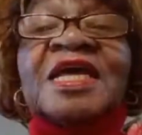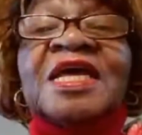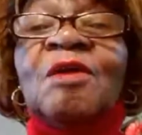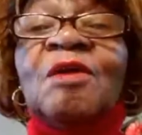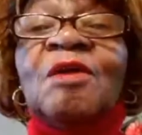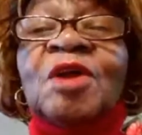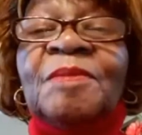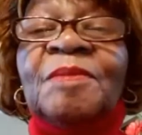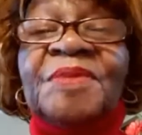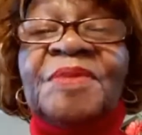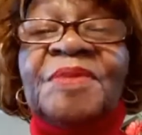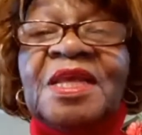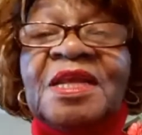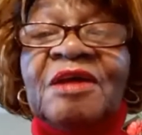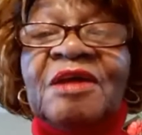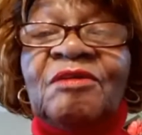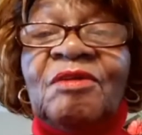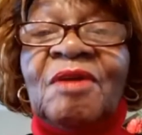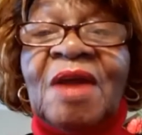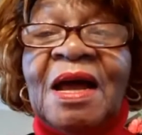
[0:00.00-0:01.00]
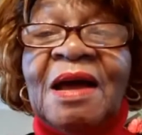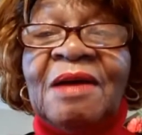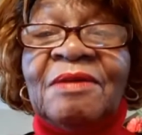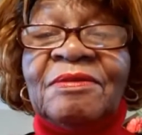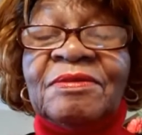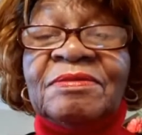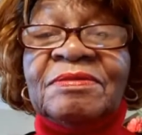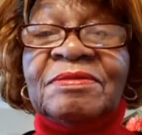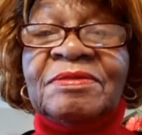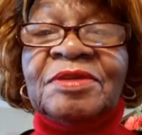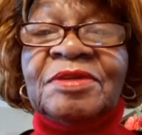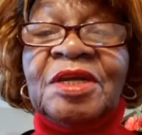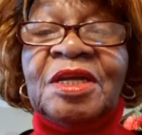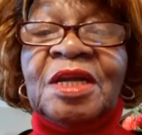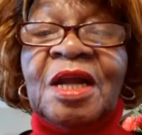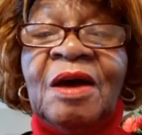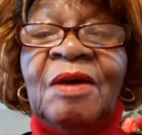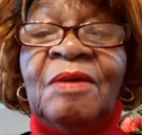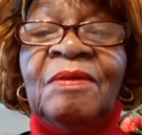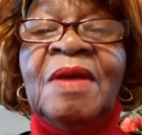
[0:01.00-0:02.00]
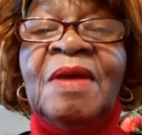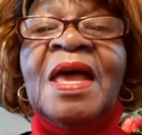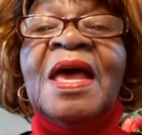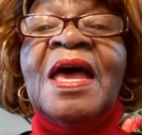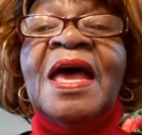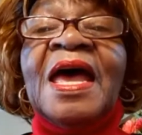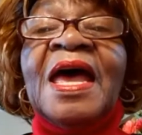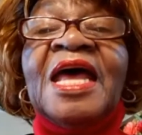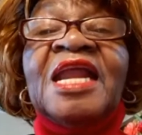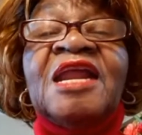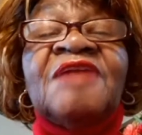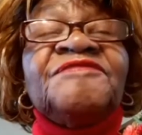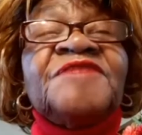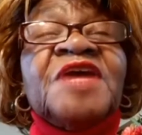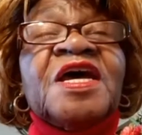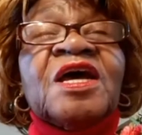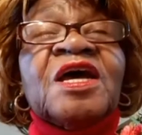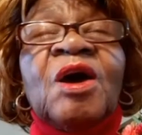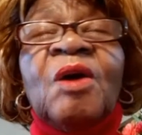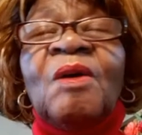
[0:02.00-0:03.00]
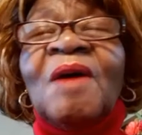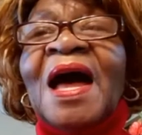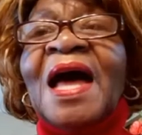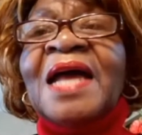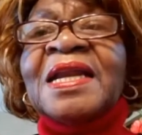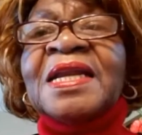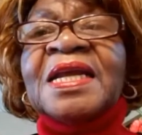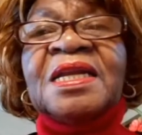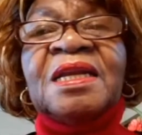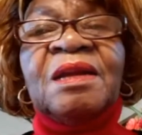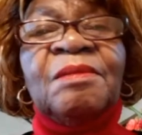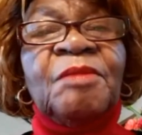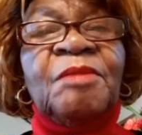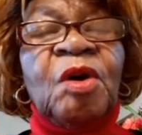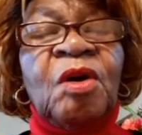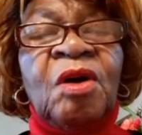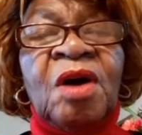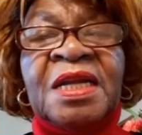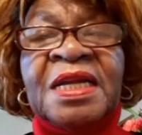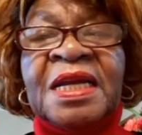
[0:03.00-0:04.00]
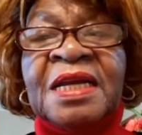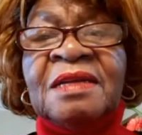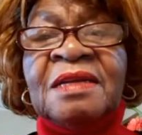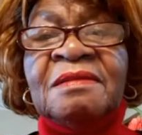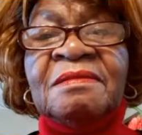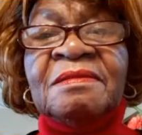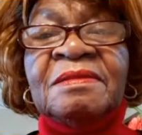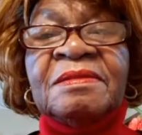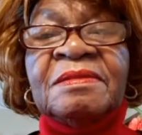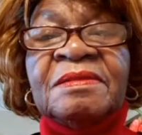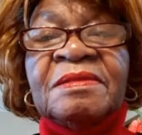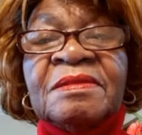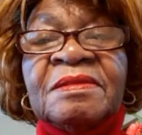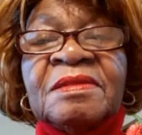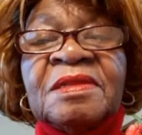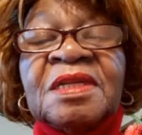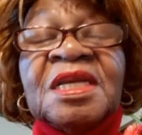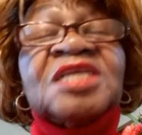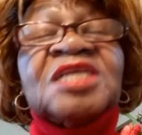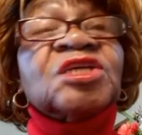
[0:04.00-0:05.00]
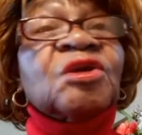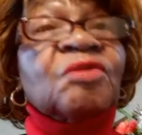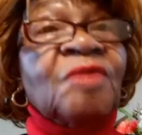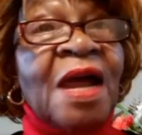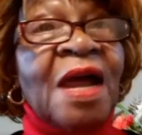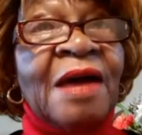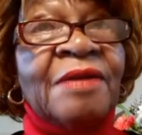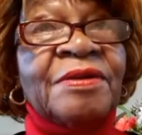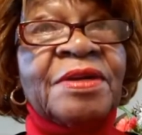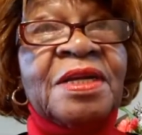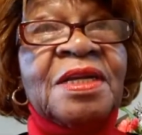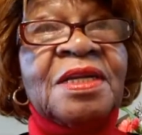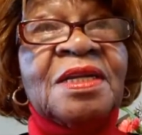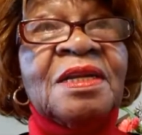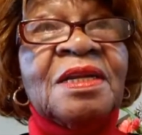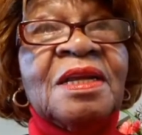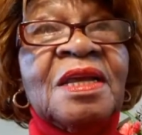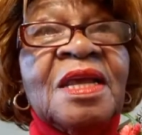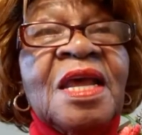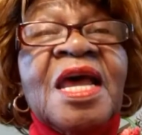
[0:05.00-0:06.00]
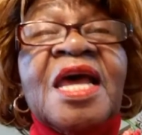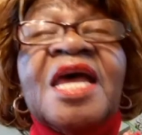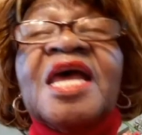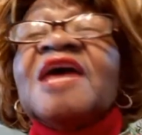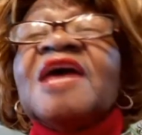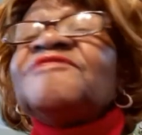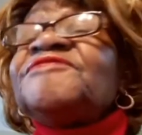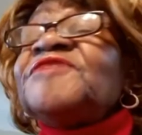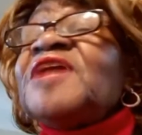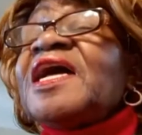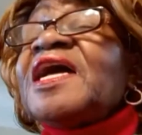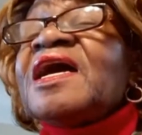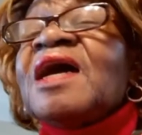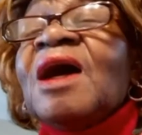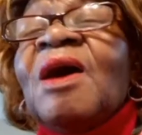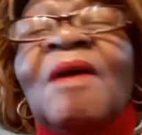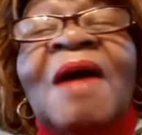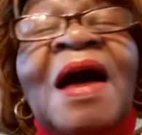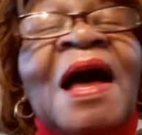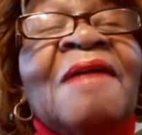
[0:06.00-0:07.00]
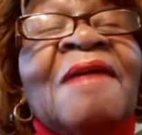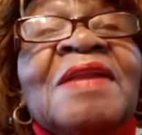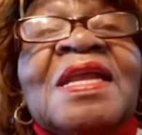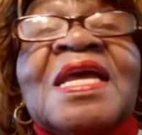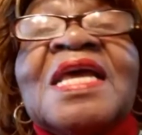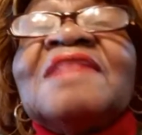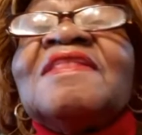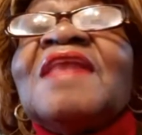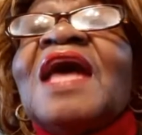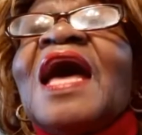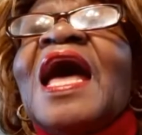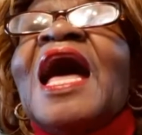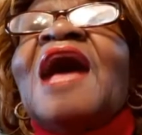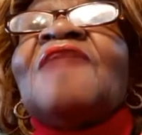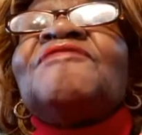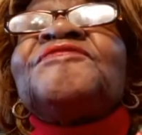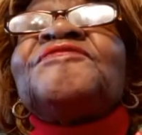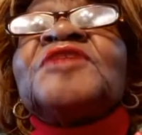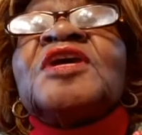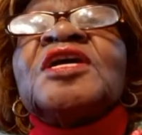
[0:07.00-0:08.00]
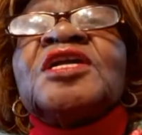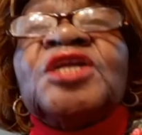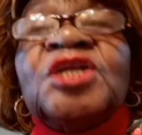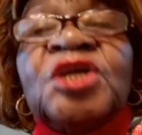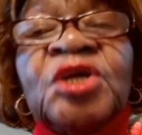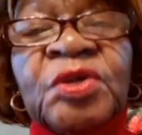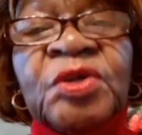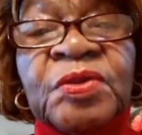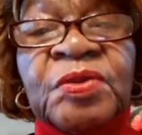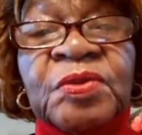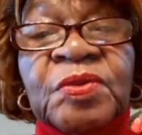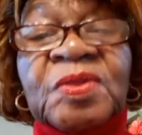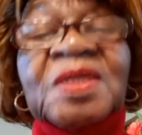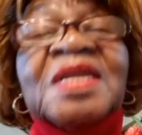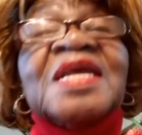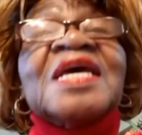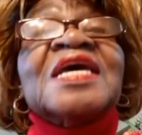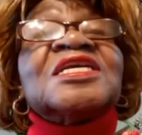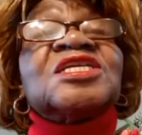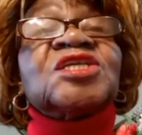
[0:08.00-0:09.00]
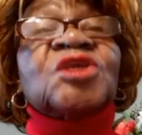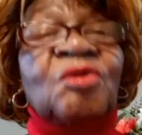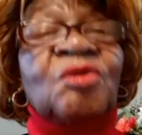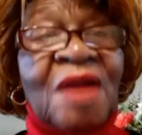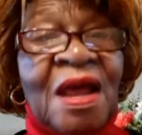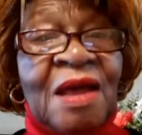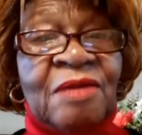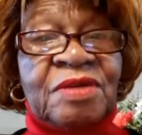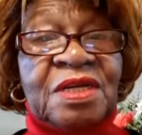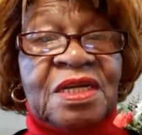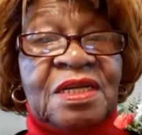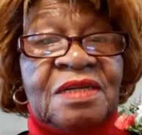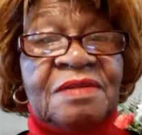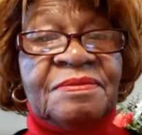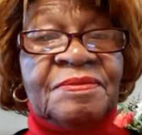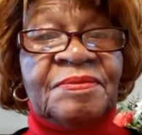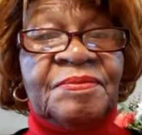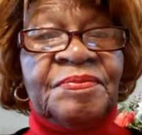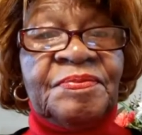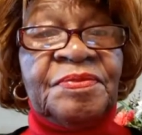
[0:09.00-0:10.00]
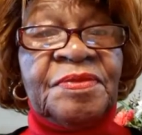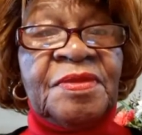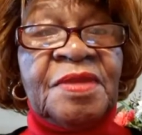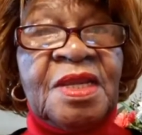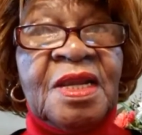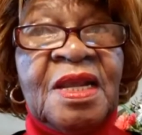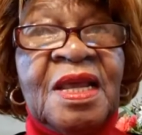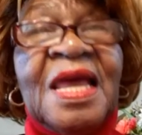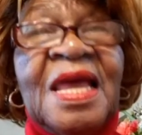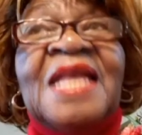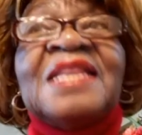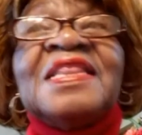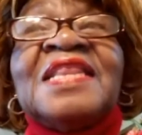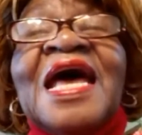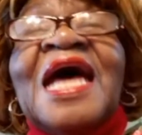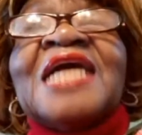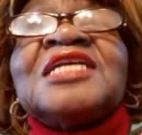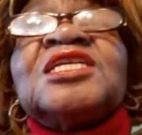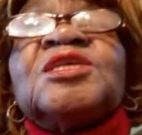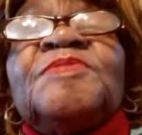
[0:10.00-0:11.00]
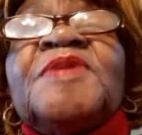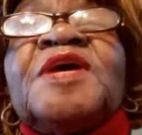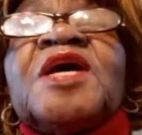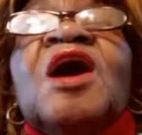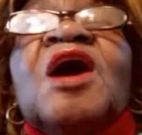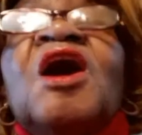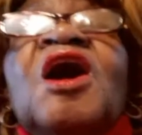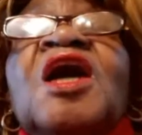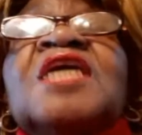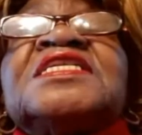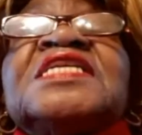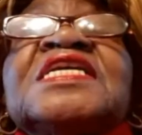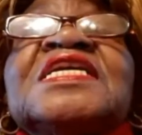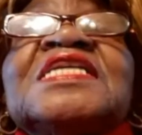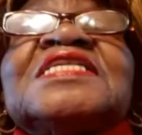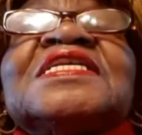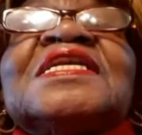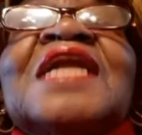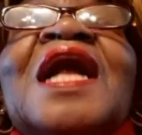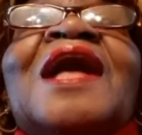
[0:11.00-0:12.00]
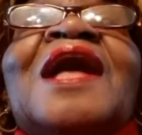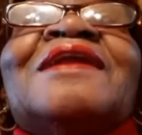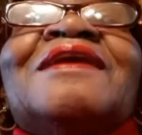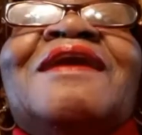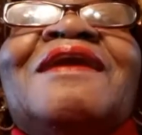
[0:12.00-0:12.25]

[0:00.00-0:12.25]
don't want to be in a crowd, you know. And if they go out in the morning, it's crowded. If they go out in the afternoon, it's crowded. And that's because it's not